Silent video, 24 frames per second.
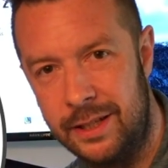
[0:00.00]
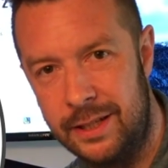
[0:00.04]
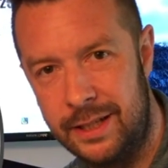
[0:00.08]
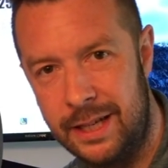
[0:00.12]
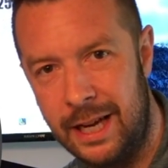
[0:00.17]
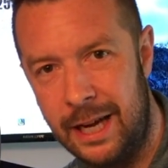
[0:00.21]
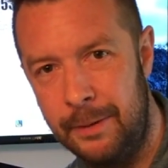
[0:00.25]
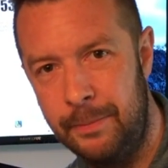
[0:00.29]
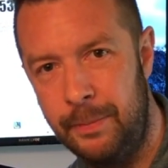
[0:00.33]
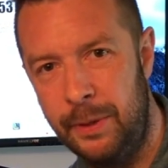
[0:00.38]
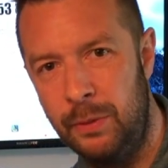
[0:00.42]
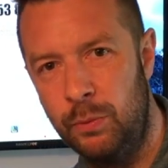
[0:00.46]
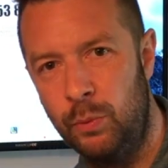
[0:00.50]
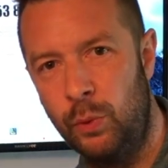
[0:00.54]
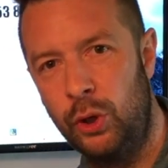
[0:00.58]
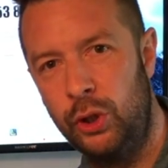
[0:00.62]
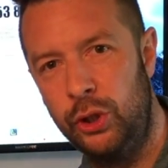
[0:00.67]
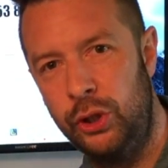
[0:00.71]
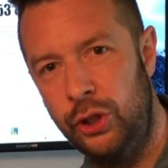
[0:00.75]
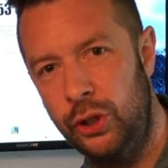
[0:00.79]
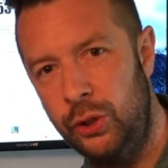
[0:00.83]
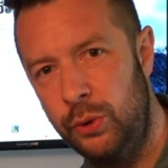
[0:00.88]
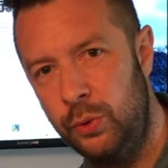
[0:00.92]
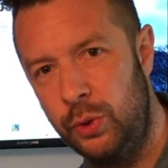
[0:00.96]
Type in what
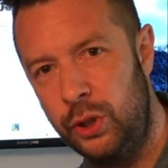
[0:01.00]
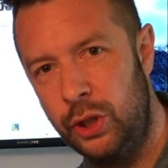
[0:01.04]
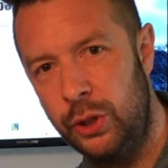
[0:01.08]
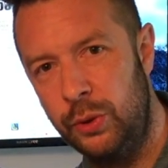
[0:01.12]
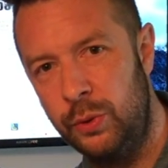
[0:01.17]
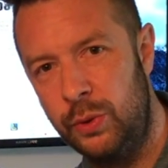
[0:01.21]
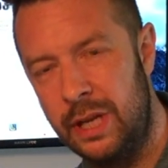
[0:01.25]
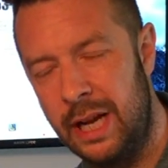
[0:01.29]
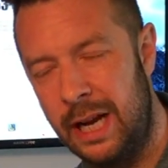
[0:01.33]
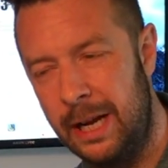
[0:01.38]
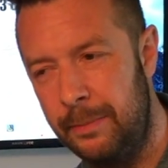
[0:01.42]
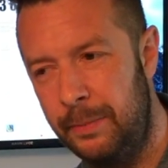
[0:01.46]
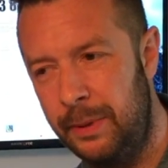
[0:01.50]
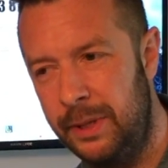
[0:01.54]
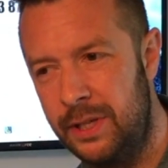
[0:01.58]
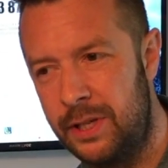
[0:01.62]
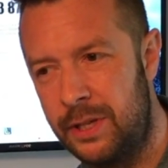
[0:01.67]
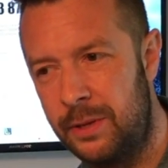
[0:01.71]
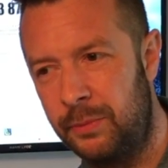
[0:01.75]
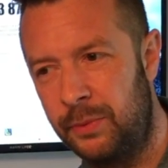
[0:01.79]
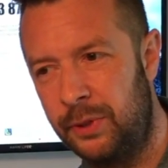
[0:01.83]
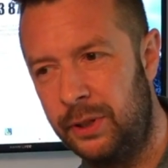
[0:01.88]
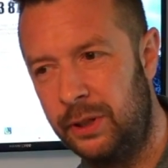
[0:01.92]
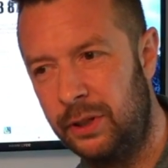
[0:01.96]
you do, type in
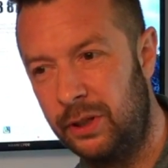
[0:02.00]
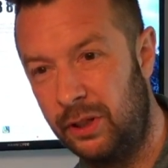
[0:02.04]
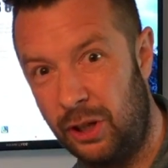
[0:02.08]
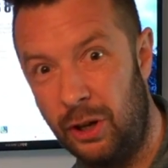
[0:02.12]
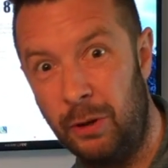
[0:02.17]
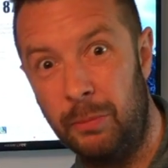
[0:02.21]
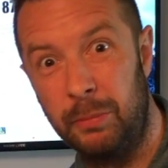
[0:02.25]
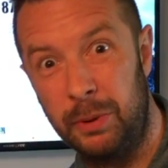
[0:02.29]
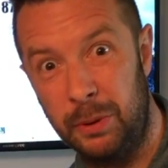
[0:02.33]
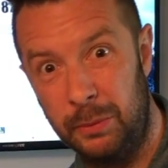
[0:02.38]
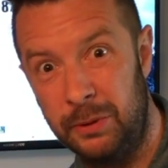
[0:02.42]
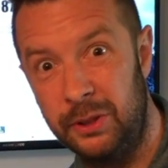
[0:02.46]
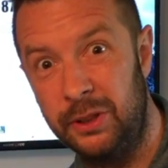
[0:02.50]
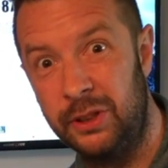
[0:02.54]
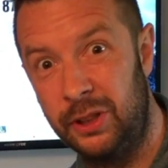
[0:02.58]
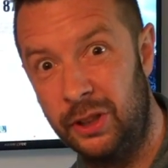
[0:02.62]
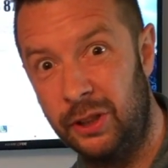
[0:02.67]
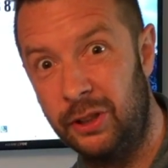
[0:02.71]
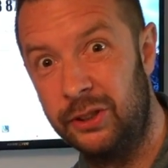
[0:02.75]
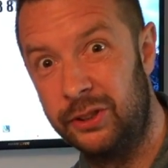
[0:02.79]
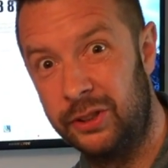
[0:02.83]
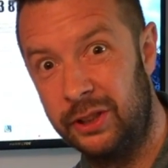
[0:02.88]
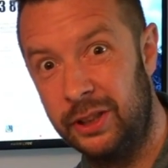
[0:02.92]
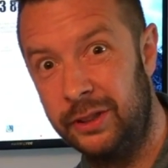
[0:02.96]
something that complements
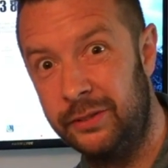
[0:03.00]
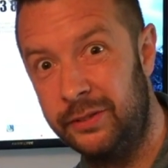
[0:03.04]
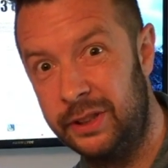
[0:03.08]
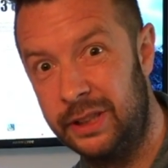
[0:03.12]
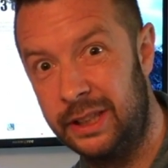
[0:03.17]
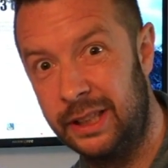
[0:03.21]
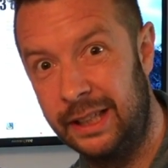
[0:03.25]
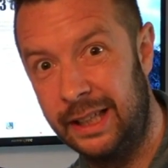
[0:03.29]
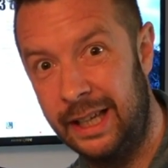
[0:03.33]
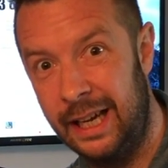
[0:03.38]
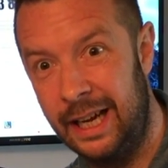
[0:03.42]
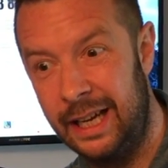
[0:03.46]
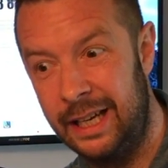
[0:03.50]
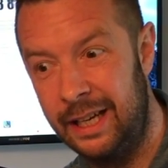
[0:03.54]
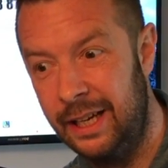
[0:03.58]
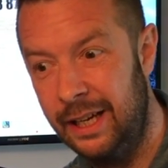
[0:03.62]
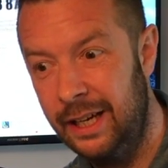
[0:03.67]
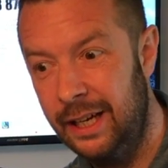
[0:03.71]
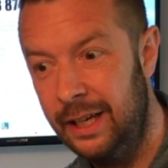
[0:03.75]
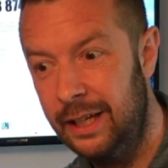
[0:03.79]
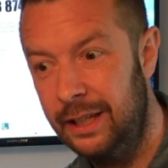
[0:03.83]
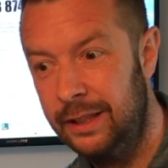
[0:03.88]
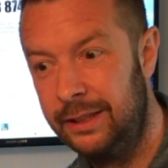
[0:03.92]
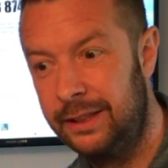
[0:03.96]
your service again,
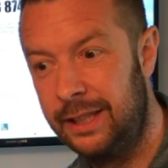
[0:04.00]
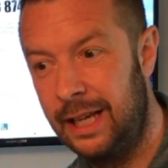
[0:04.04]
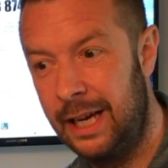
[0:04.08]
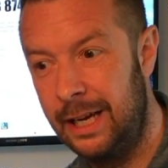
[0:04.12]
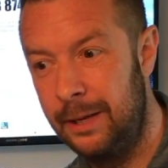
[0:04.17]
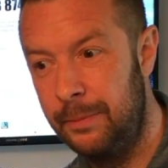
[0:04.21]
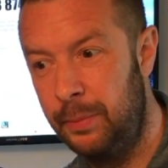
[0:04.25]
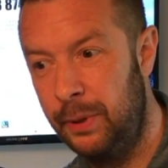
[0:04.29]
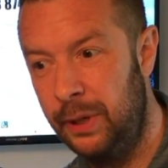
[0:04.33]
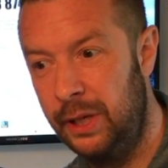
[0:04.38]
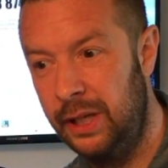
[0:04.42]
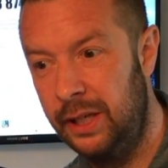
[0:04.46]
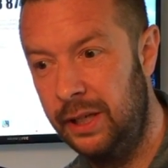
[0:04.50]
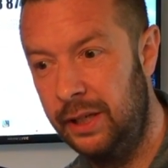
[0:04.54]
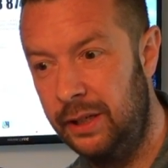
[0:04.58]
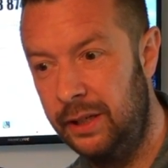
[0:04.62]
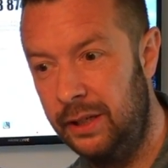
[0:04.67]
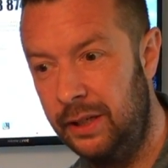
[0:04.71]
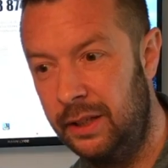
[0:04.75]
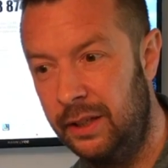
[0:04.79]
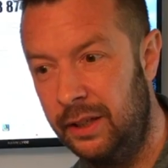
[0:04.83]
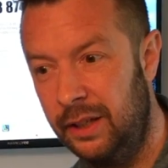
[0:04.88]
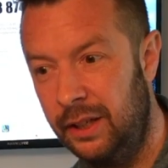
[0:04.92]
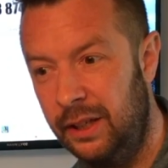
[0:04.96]
type
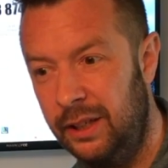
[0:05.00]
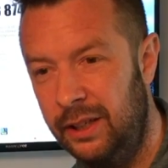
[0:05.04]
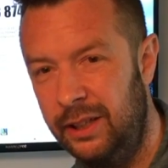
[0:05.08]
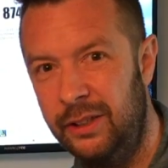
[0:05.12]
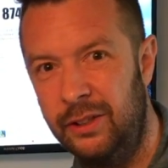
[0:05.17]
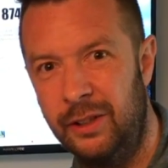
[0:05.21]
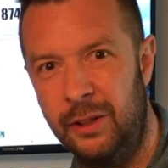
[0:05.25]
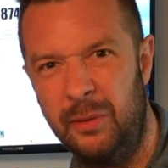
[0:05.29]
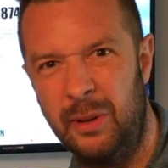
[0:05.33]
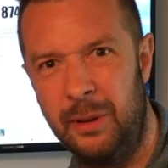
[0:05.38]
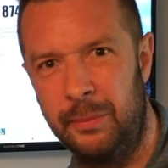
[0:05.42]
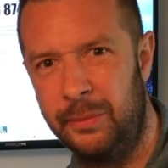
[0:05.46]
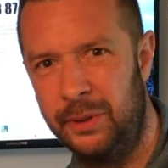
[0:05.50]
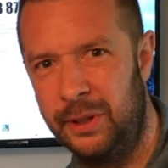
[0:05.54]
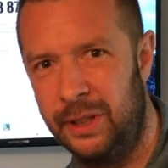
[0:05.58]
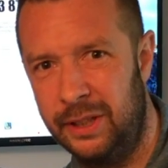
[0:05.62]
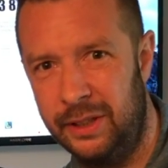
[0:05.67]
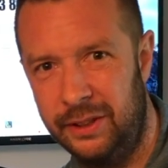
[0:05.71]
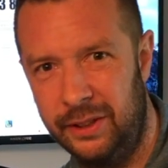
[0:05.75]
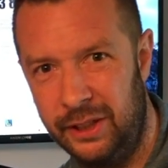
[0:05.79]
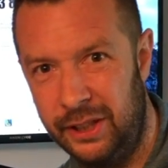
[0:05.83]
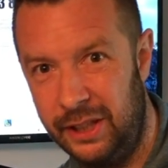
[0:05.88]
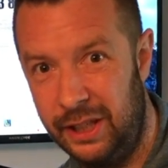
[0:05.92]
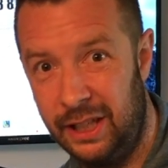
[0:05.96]
in, it might be
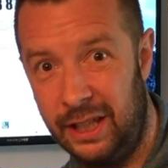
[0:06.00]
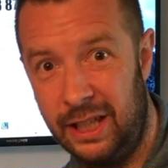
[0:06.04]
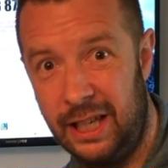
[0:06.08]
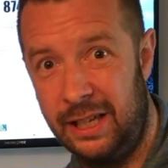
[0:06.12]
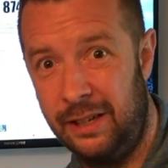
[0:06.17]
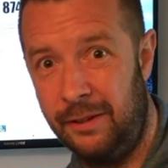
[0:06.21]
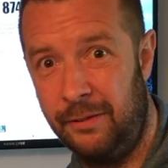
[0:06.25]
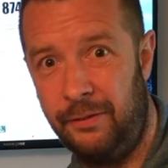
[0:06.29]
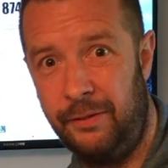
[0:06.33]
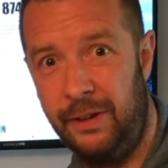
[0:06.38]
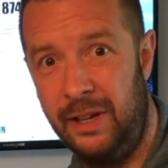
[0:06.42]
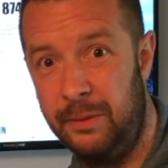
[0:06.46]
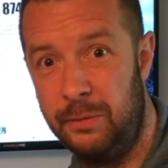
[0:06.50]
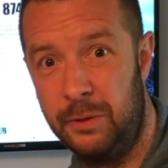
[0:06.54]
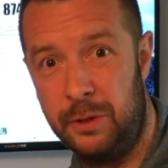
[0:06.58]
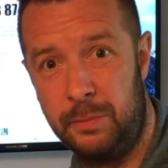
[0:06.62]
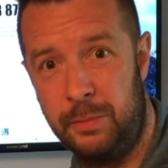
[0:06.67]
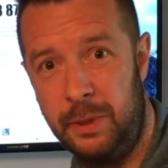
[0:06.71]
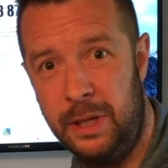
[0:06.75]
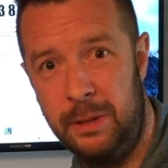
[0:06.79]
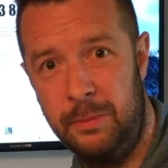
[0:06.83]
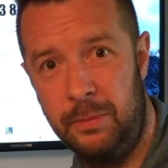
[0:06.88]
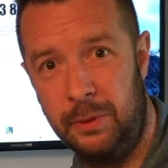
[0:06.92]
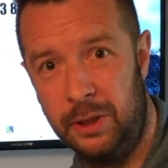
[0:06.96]
that you like famous
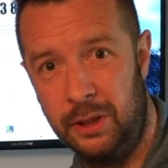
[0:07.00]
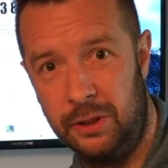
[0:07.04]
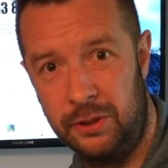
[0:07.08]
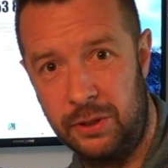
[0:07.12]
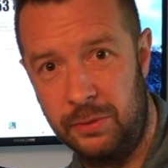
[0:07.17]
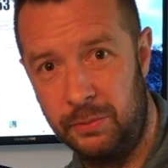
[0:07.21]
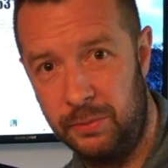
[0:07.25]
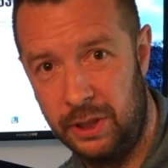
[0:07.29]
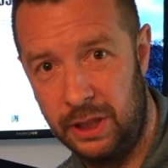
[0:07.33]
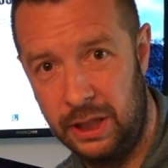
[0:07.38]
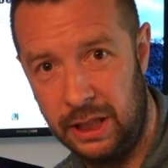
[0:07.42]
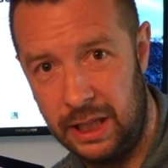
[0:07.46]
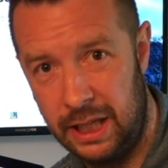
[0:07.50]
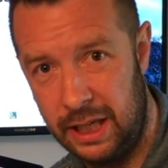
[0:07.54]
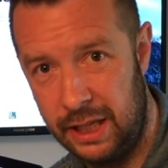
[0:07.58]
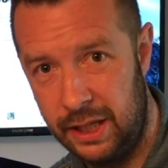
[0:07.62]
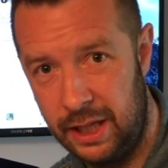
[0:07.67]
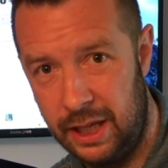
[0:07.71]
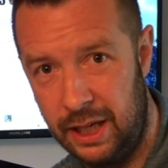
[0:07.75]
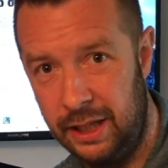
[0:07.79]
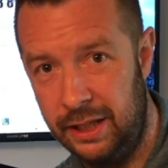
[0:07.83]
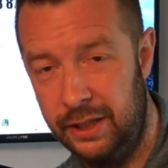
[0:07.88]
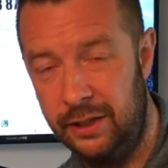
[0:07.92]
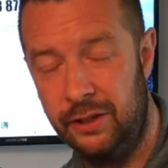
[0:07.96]
people or something like
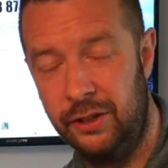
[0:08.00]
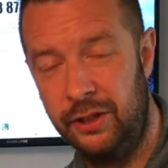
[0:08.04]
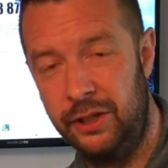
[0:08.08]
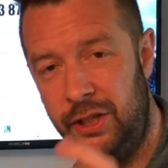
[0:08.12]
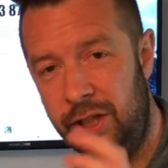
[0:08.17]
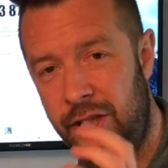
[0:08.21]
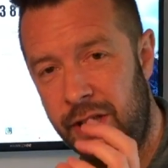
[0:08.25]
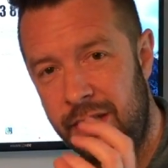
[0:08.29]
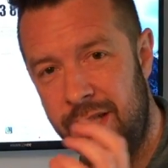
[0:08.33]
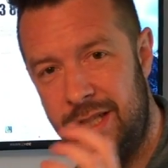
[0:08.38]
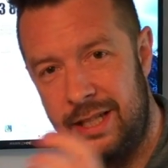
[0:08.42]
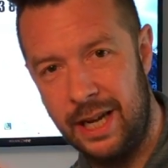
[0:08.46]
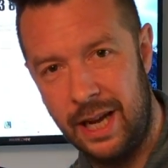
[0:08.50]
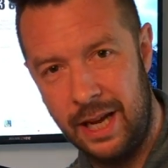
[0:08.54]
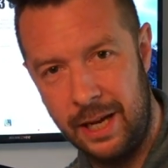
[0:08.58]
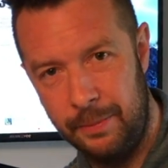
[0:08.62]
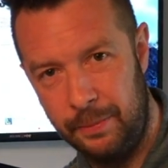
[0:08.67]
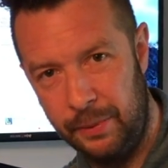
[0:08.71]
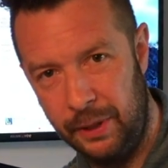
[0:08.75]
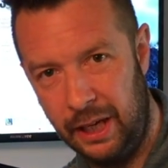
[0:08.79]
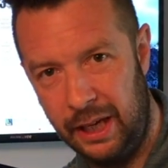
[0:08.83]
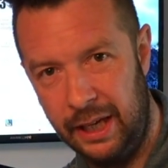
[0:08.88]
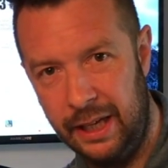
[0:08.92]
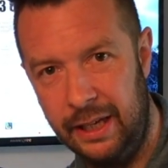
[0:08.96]
that. You can
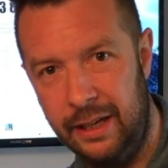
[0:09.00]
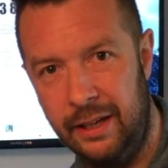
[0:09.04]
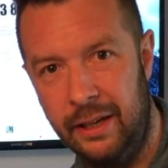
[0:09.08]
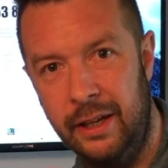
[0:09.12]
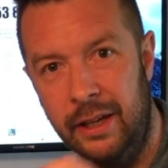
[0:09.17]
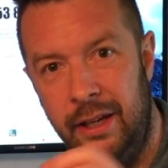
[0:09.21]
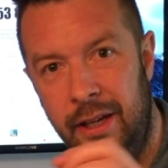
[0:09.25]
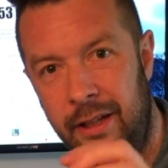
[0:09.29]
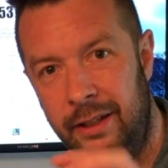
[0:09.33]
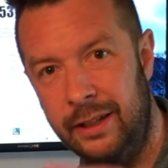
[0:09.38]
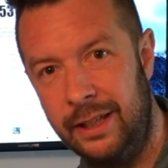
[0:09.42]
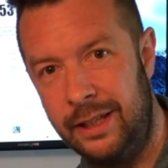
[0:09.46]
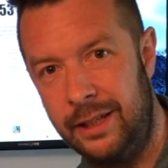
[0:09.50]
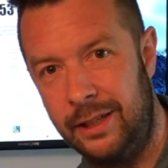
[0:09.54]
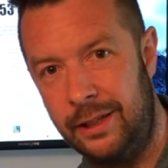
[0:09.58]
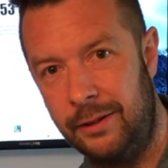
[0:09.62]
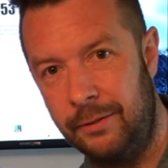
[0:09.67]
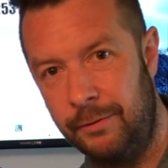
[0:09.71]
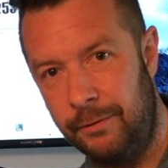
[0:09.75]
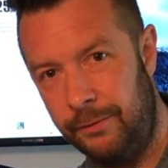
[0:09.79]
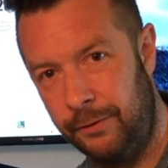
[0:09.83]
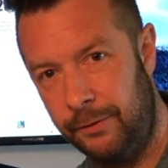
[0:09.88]
type that in and then you can